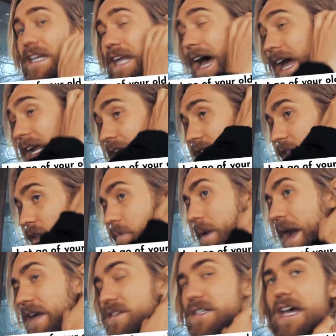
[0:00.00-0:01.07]
dying to the
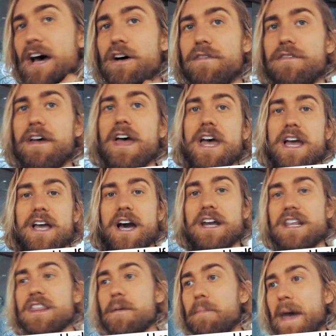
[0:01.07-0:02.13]
past self,
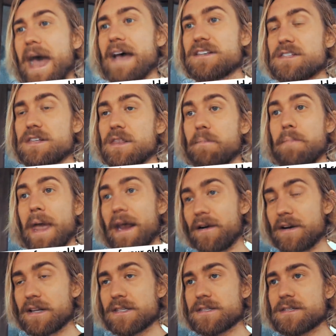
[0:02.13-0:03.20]
cutting the past to the
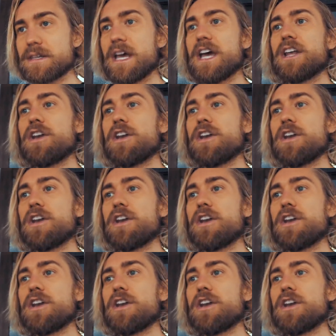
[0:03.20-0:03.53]
parents,